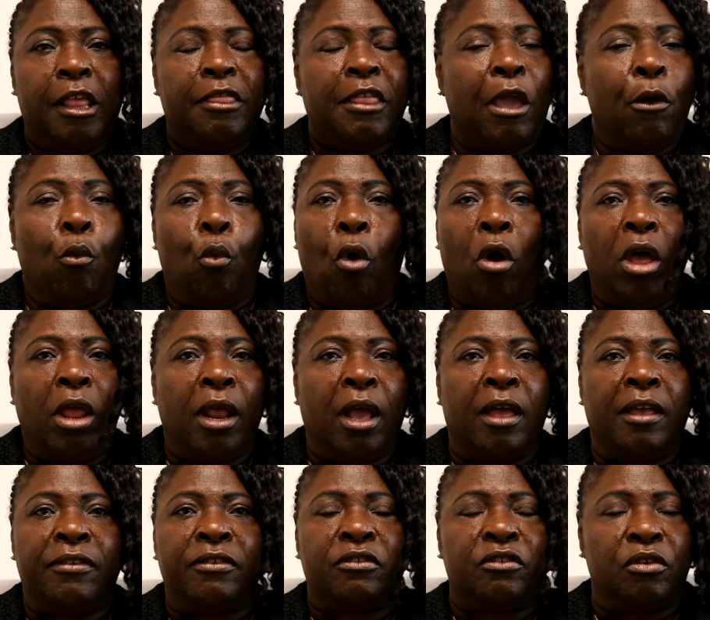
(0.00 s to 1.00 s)
They want
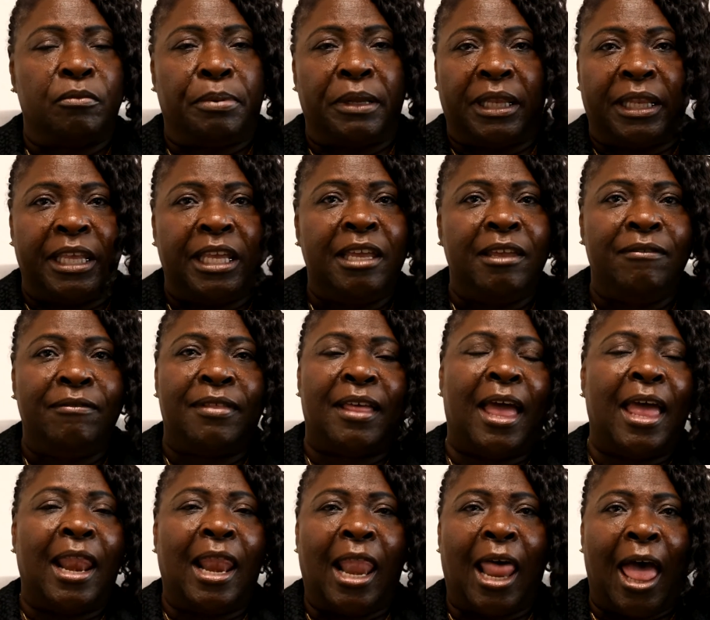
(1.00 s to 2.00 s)
us to believe
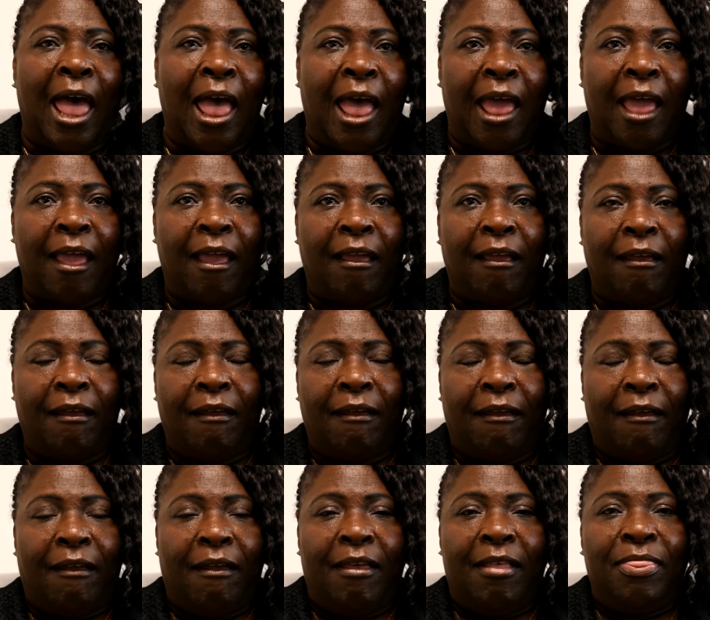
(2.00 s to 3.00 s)
that lie
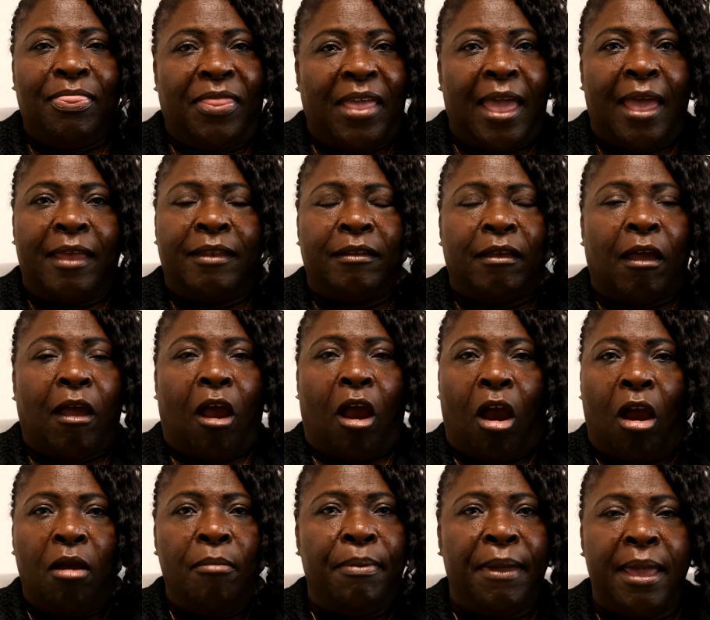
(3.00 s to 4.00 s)
that
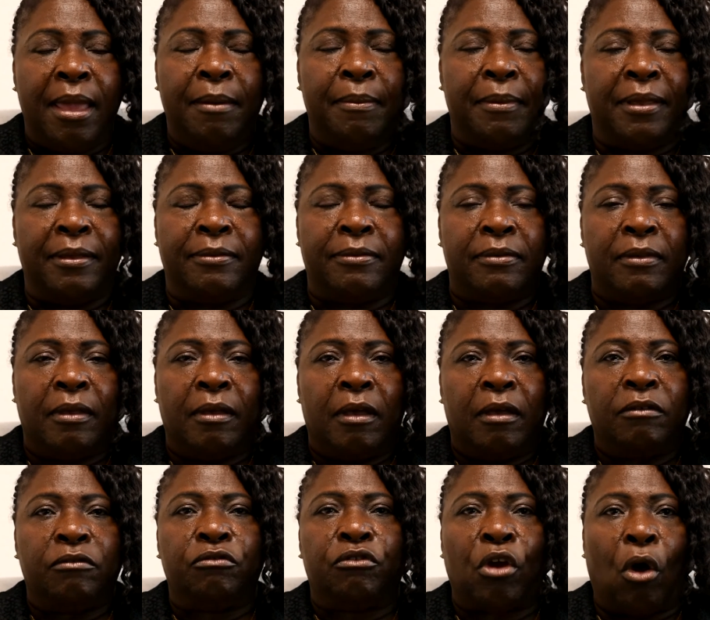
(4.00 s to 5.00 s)
our babies
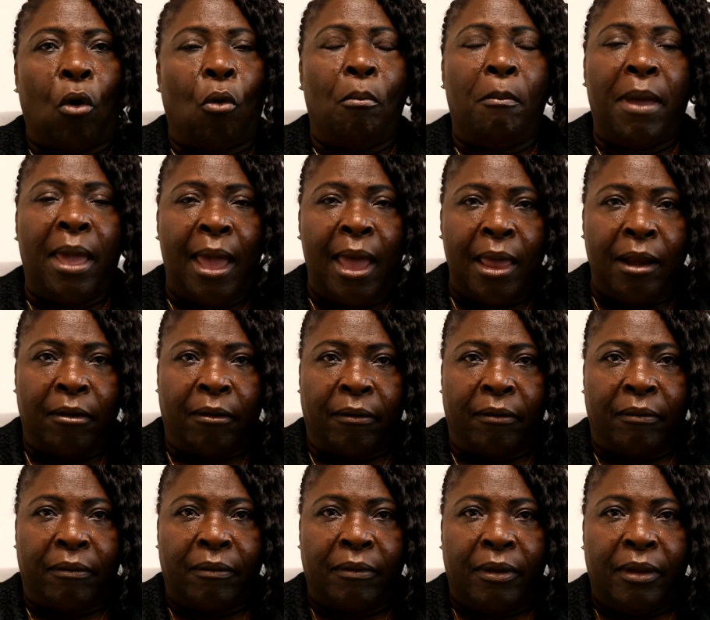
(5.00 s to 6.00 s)
don't
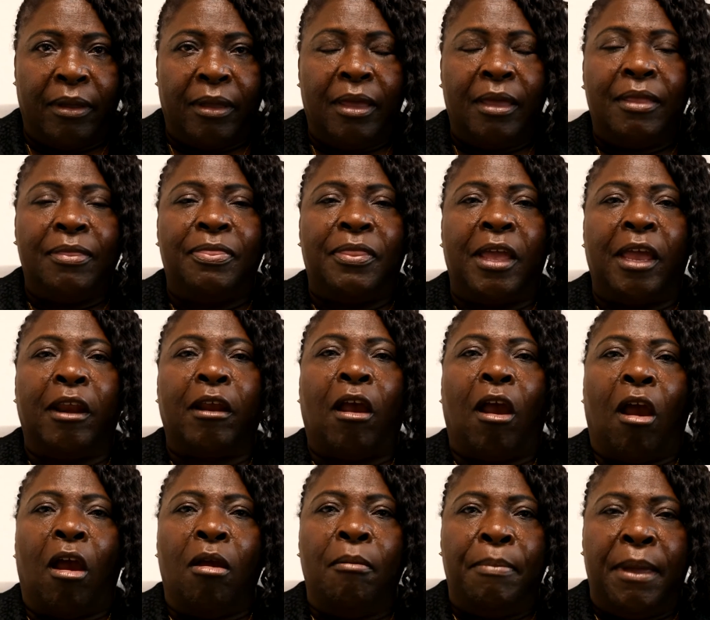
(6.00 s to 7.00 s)
matter, that
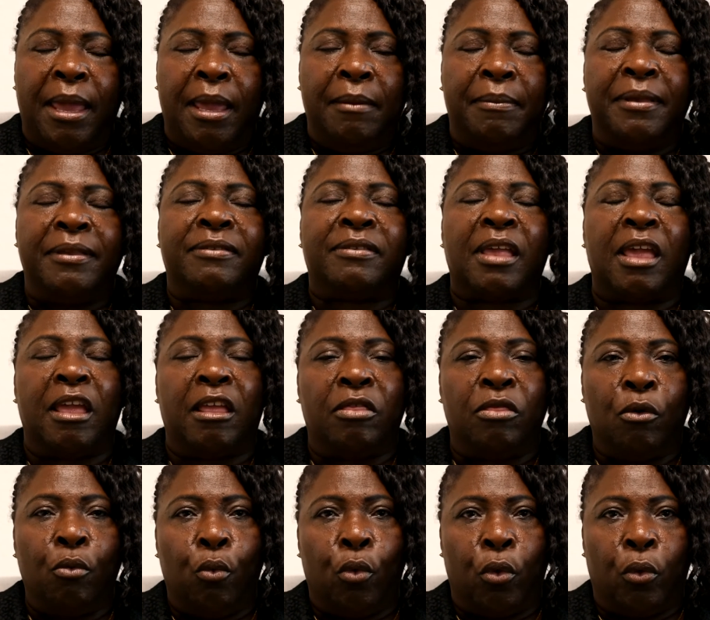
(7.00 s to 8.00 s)
our babies in
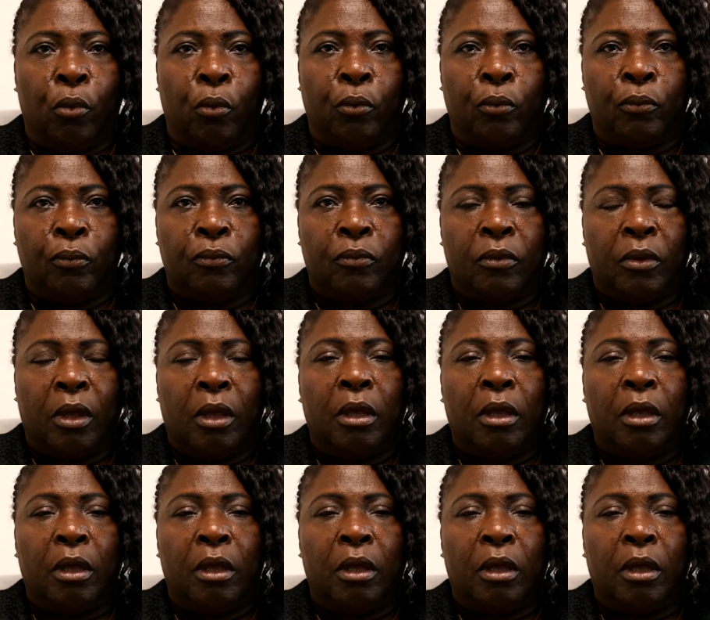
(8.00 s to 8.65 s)
the womb